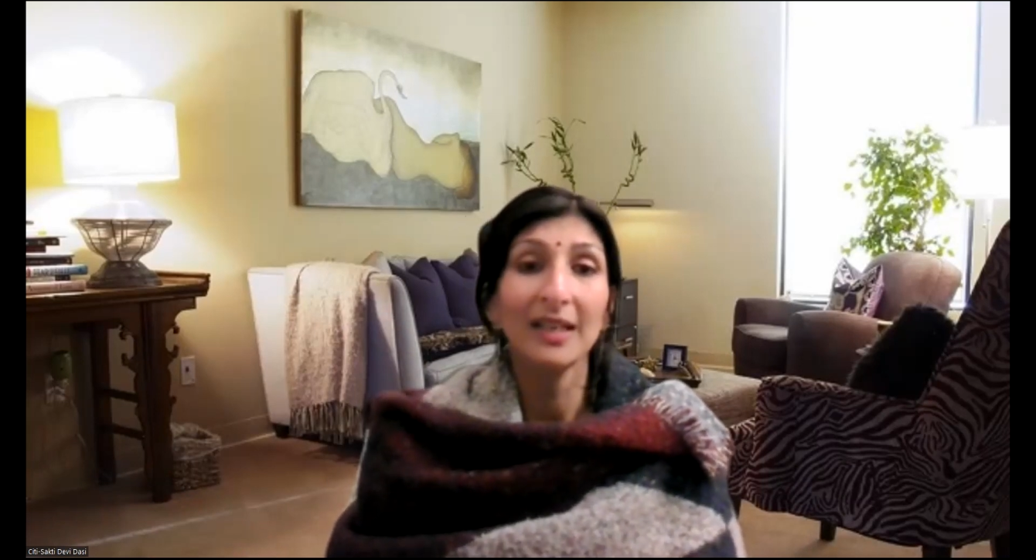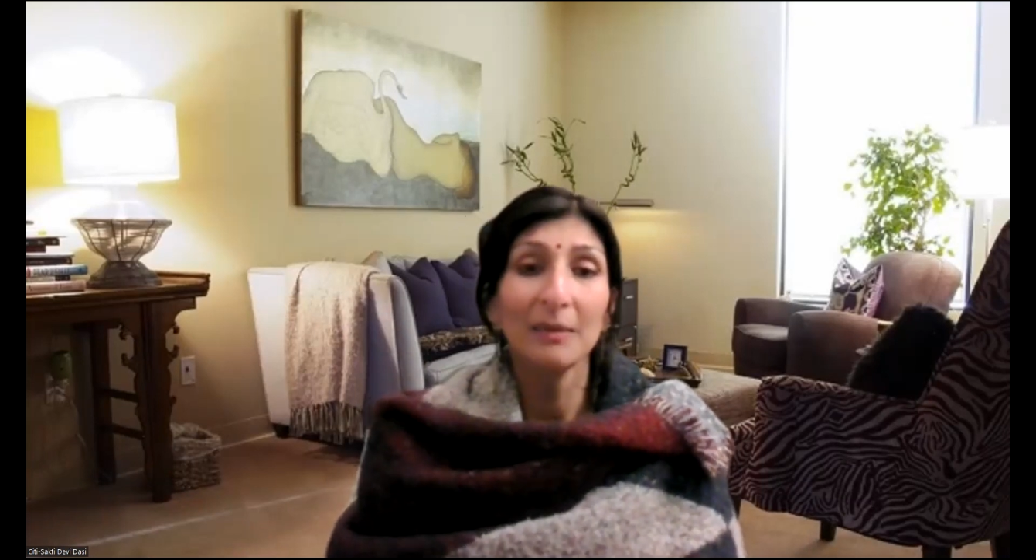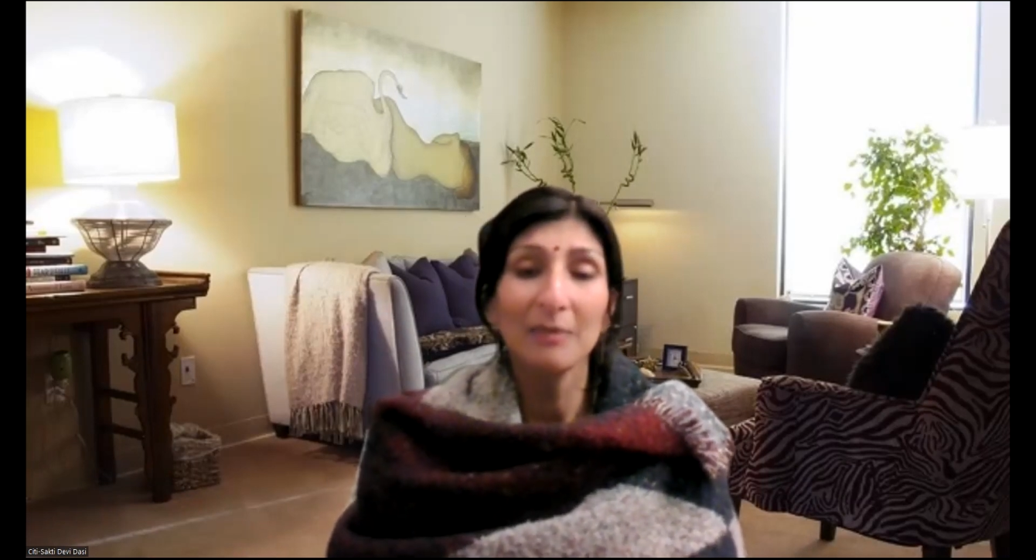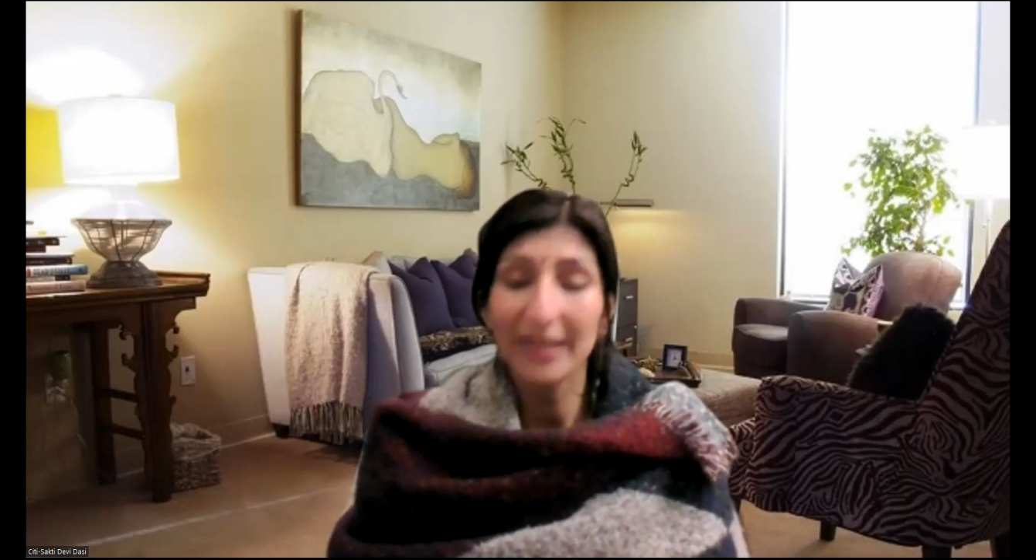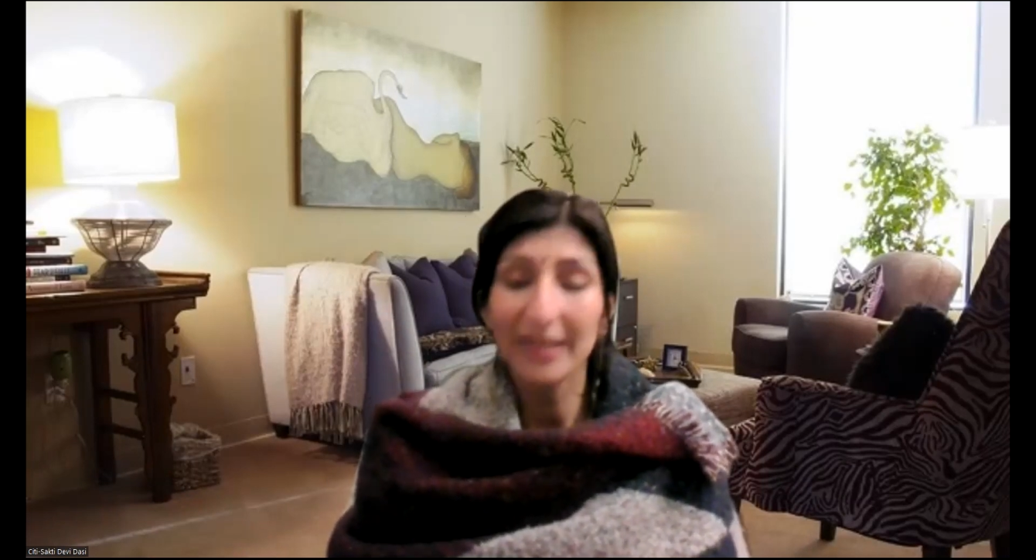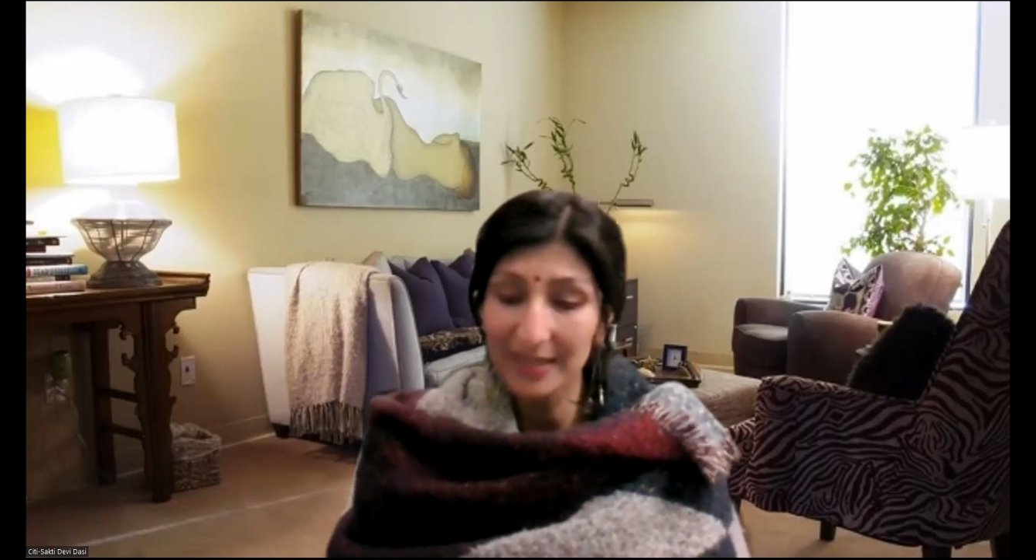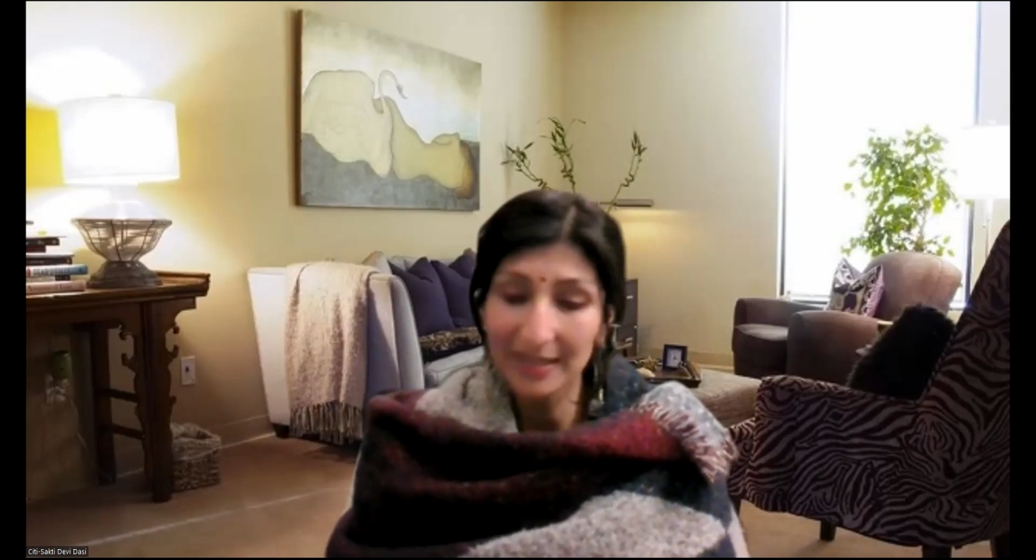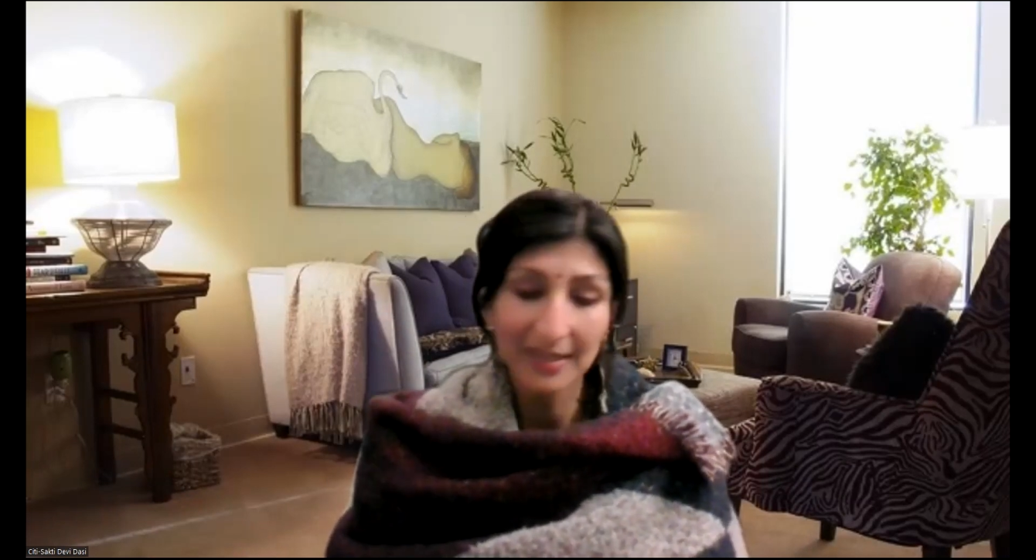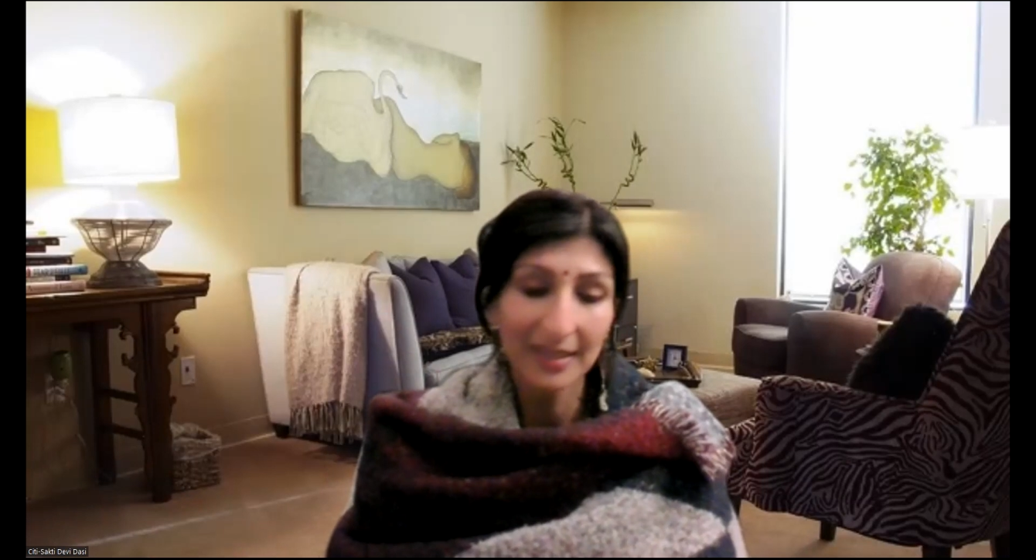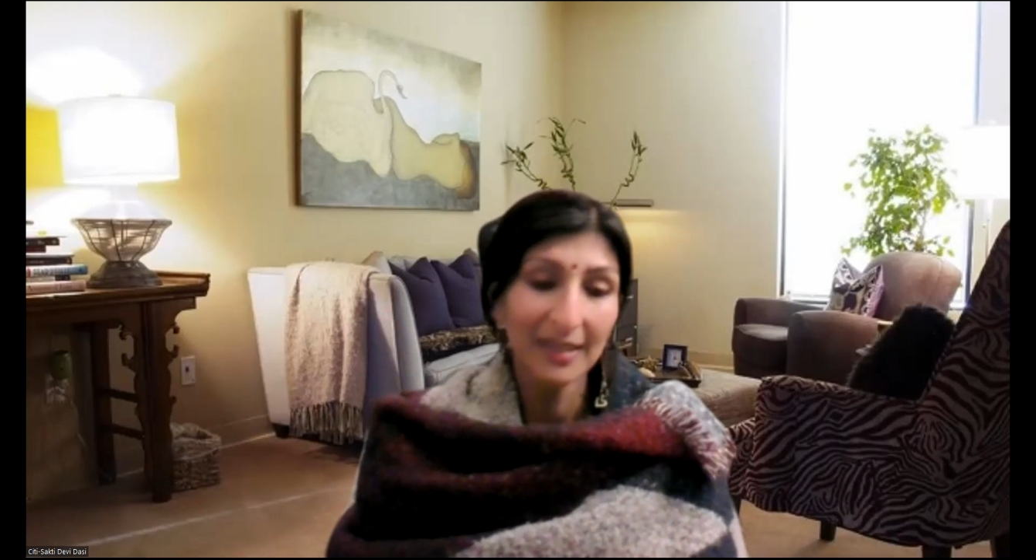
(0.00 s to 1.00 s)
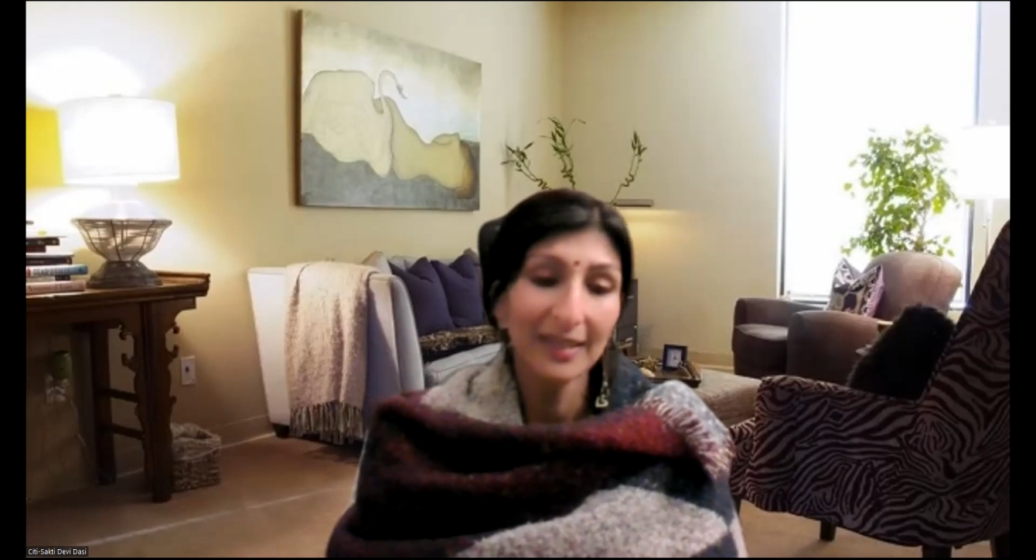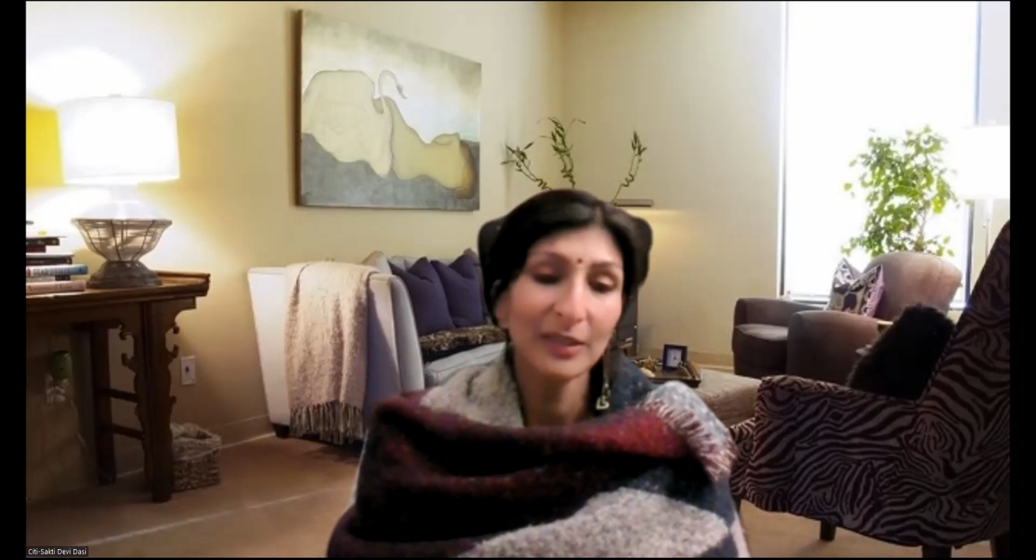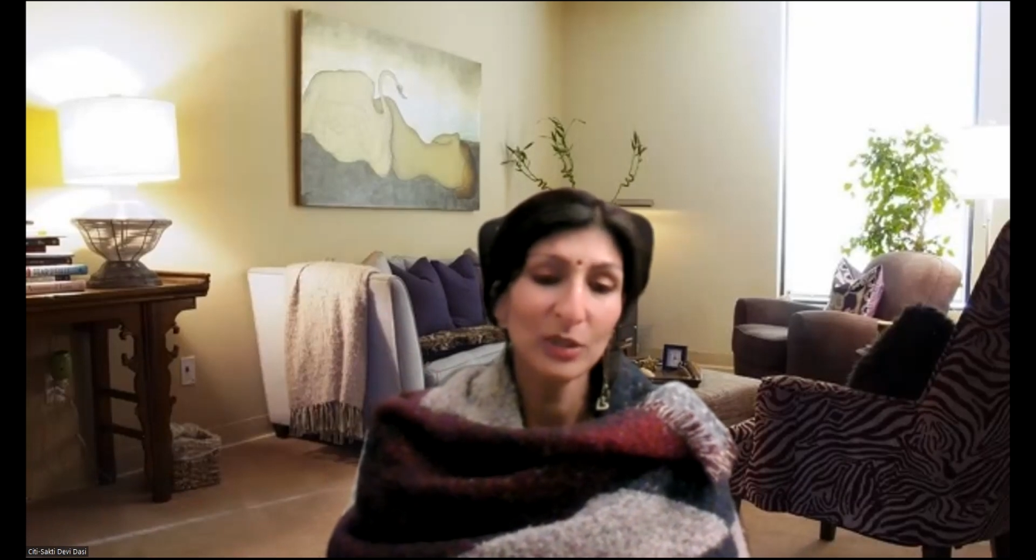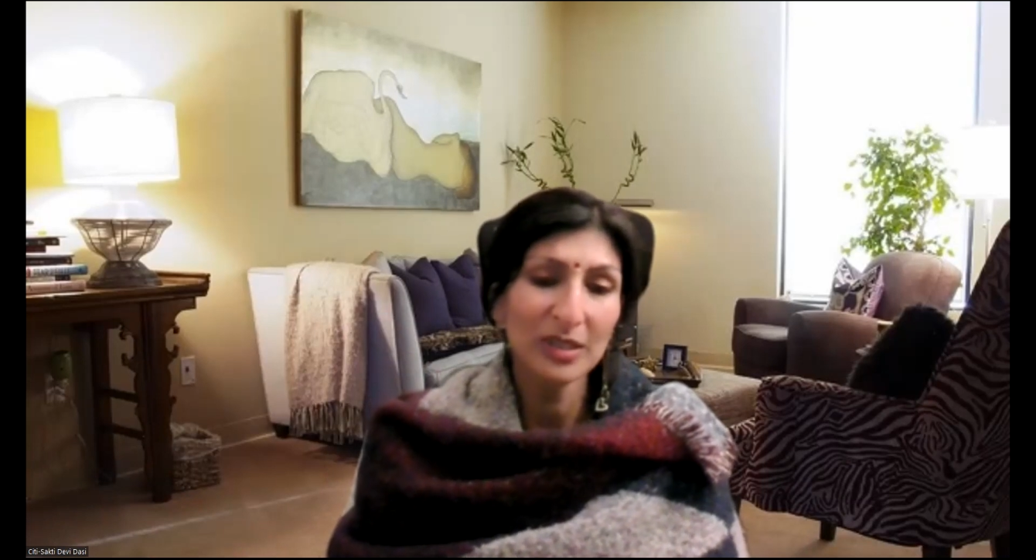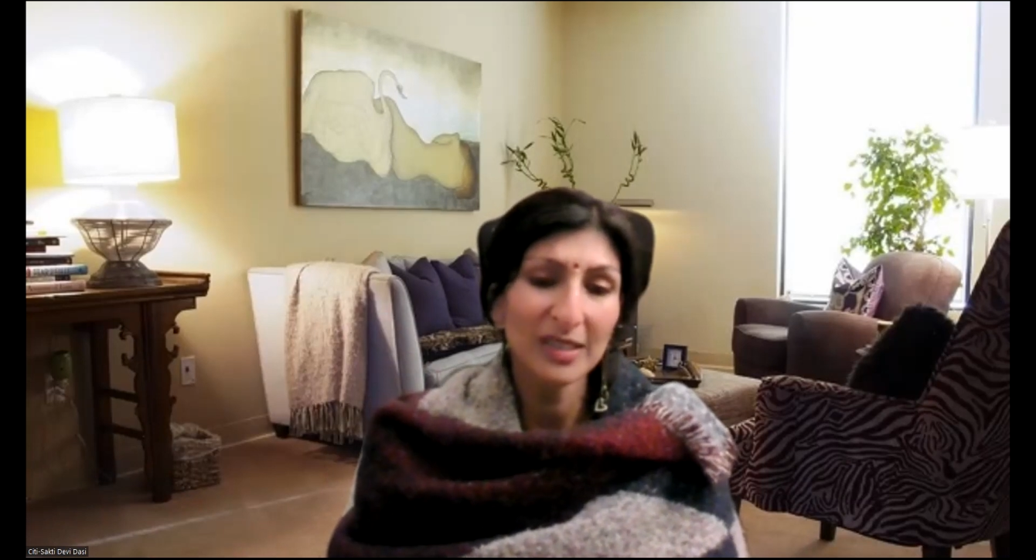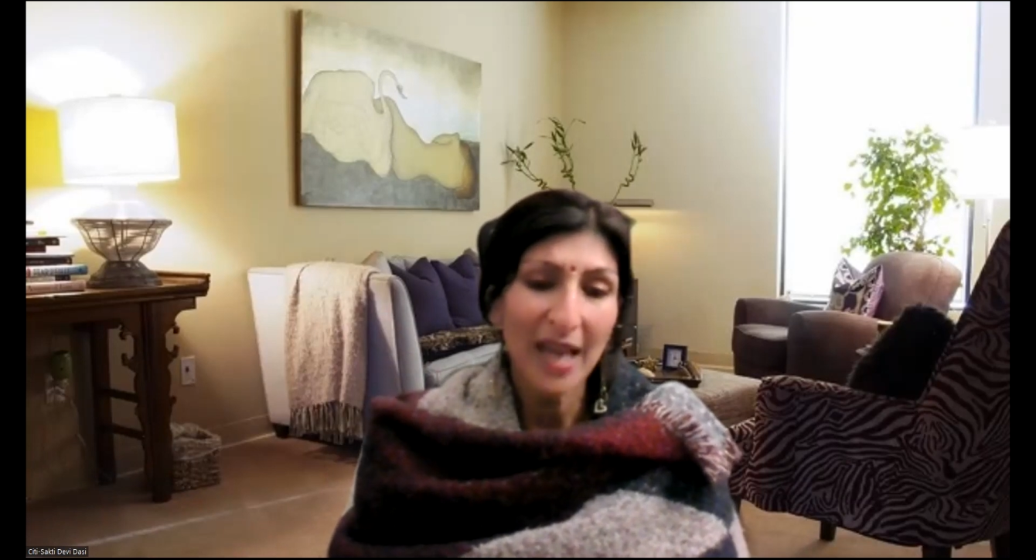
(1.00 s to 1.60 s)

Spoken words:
Please just